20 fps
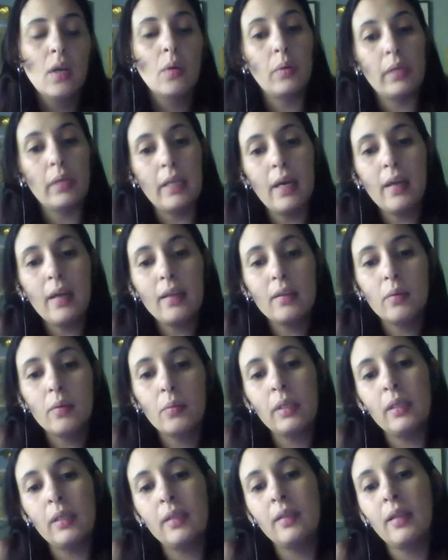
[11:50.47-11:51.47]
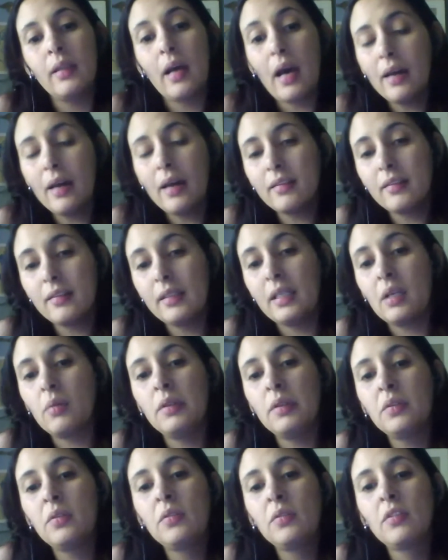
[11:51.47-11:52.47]
with us in
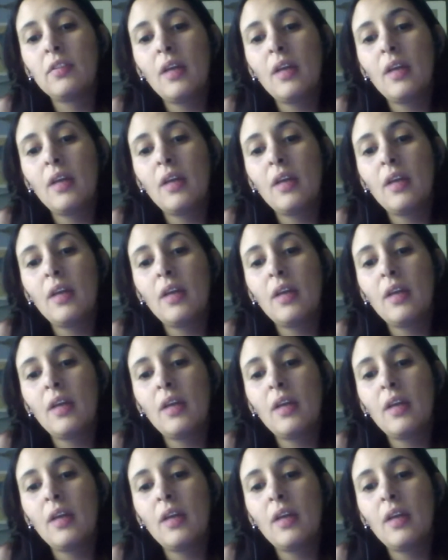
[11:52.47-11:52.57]
Quantum